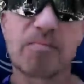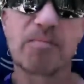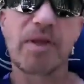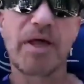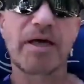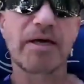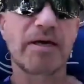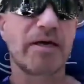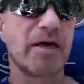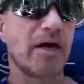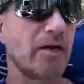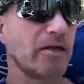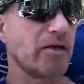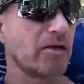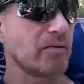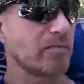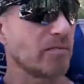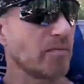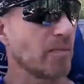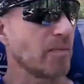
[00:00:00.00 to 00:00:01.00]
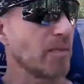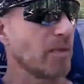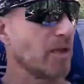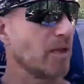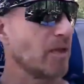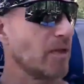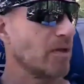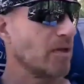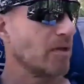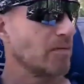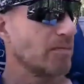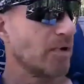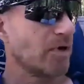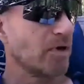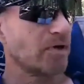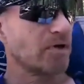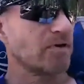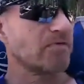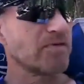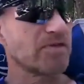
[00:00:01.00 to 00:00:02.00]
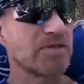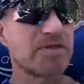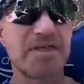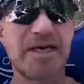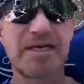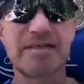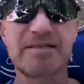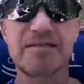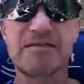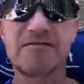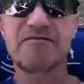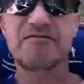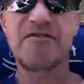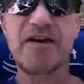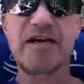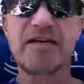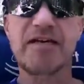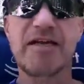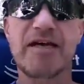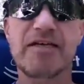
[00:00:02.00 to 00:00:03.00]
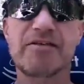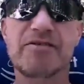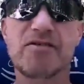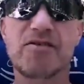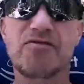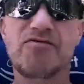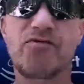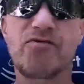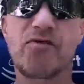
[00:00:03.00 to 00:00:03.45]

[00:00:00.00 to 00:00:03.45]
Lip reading: Black Canyon, part of the Santa Fe National